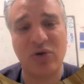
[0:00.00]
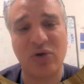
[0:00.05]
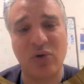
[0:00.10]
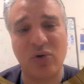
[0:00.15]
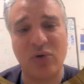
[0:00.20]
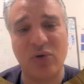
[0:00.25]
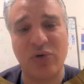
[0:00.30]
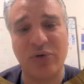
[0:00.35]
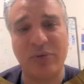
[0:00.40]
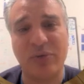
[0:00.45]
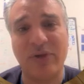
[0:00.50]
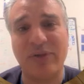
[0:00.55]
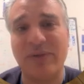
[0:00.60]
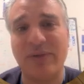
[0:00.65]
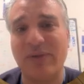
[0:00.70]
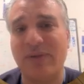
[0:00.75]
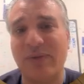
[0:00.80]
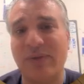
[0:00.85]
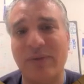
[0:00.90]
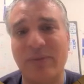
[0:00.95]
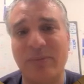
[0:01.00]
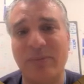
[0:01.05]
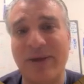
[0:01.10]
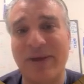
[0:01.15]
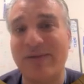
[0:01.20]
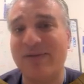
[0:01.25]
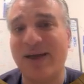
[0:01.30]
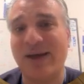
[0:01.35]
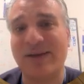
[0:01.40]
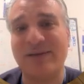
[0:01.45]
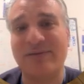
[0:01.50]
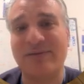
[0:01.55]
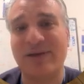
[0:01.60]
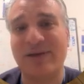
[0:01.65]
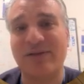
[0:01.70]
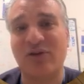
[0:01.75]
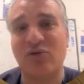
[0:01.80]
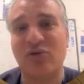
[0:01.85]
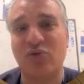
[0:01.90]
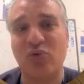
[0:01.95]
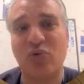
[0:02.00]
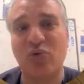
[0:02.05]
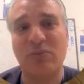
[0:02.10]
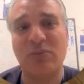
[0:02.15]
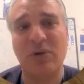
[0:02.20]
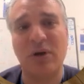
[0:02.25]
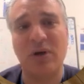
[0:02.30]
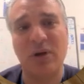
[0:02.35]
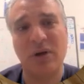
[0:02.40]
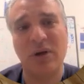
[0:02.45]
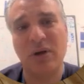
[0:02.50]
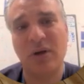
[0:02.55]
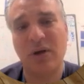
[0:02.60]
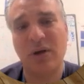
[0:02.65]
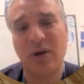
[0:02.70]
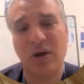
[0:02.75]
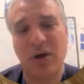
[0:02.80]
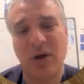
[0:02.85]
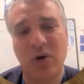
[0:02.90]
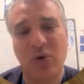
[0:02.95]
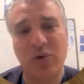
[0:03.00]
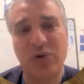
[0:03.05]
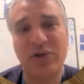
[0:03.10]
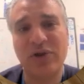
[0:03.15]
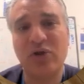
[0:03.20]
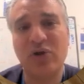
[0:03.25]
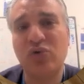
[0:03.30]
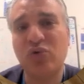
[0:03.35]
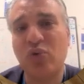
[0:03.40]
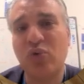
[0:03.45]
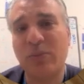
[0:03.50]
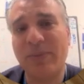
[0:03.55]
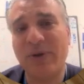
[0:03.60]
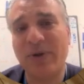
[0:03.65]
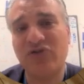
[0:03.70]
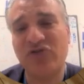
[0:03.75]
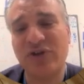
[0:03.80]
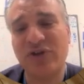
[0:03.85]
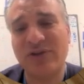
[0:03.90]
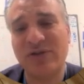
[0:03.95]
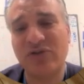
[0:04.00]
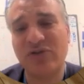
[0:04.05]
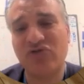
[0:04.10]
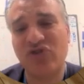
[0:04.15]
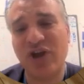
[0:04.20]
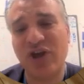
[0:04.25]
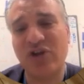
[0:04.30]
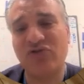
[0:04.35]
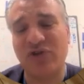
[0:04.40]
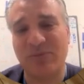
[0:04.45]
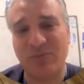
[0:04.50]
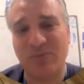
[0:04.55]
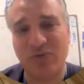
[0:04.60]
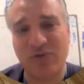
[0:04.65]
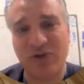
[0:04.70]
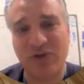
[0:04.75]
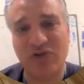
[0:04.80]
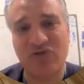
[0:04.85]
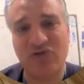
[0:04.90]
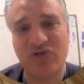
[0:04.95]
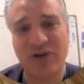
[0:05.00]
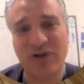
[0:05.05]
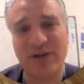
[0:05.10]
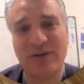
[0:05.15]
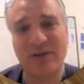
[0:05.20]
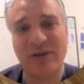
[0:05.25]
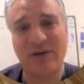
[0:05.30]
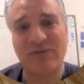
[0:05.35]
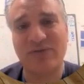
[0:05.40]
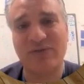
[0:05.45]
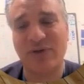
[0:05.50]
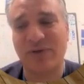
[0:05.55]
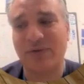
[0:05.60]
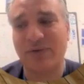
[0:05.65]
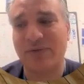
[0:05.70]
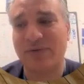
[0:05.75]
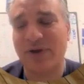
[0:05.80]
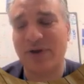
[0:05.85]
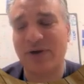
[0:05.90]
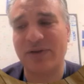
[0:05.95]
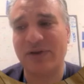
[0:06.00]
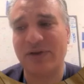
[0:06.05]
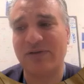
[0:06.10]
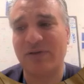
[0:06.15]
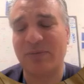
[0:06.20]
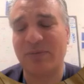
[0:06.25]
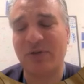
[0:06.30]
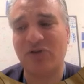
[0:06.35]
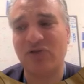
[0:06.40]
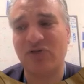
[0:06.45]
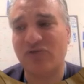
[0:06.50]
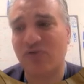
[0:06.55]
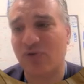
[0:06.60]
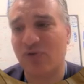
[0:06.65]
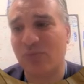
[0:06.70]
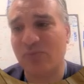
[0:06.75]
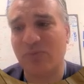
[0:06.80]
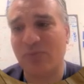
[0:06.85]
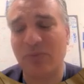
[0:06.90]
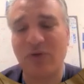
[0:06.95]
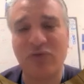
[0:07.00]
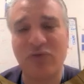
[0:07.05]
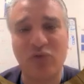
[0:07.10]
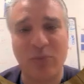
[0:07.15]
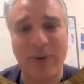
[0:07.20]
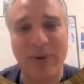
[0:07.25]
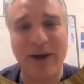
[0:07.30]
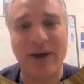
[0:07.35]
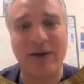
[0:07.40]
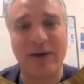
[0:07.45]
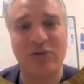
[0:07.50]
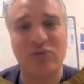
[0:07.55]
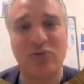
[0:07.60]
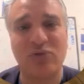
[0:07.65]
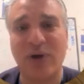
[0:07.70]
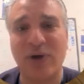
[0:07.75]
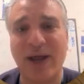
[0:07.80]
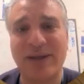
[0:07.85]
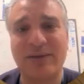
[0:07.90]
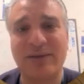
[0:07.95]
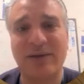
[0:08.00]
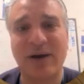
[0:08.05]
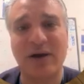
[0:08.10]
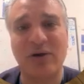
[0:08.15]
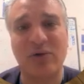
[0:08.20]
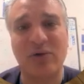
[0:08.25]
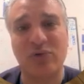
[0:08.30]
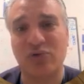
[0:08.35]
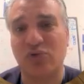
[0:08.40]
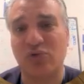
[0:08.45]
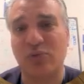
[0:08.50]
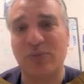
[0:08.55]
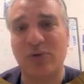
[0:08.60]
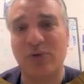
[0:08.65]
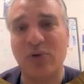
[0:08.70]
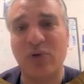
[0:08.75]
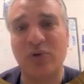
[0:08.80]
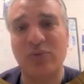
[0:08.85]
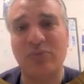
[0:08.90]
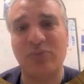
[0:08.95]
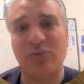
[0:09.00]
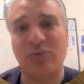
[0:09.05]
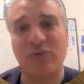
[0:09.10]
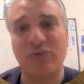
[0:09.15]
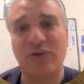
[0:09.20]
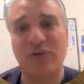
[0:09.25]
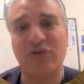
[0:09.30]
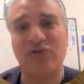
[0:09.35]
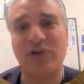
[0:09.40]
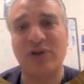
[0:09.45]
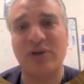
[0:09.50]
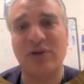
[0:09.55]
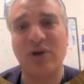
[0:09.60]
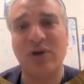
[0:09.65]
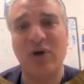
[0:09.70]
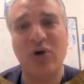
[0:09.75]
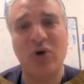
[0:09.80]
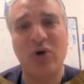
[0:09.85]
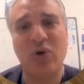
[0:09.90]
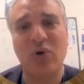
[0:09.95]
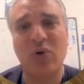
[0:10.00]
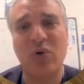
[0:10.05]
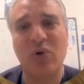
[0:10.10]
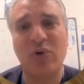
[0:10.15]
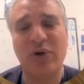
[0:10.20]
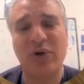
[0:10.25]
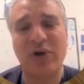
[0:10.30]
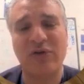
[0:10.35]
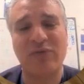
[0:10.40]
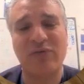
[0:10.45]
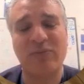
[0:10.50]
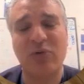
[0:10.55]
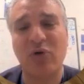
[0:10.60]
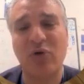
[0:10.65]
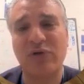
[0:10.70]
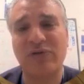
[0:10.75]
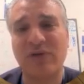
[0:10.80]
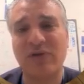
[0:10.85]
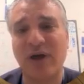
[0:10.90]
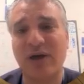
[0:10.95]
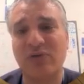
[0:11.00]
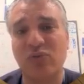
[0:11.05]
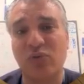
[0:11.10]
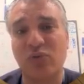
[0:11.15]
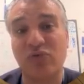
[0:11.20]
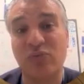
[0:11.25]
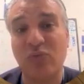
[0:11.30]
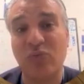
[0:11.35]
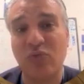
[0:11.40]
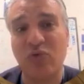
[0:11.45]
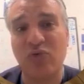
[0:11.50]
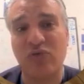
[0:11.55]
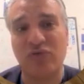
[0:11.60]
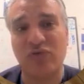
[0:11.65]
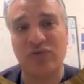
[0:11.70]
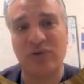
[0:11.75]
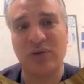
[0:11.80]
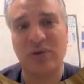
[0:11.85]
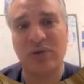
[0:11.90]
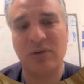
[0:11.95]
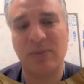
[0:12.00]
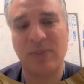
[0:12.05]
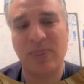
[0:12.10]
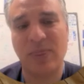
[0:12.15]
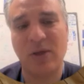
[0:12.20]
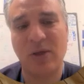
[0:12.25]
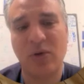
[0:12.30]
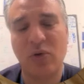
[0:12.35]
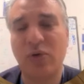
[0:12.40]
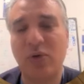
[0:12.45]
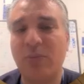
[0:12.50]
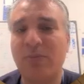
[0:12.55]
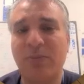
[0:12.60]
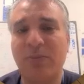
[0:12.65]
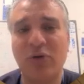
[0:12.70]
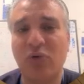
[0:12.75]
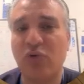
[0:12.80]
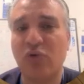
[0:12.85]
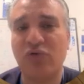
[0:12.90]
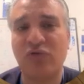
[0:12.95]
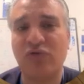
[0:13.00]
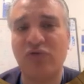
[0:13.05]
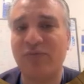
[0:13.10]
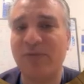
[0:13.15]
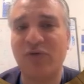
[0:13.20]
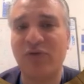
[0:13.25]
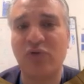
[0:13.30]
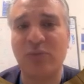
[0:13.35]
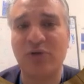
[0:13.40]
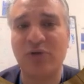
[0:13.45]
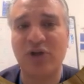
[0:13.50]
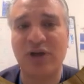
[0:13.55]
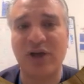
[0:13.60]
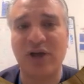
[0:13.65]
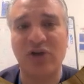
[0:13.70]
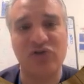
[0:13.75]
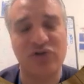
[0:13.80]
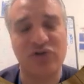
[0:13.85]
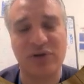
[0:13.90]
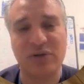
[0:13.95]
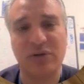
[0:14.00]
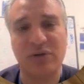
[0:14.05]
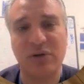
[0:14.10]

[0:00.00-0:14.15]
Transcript: or in busy anesthetic room, or due to patient change in position after turning the patient from supine to lateral or to prone position, or if block site was moved, or because of miscommunication.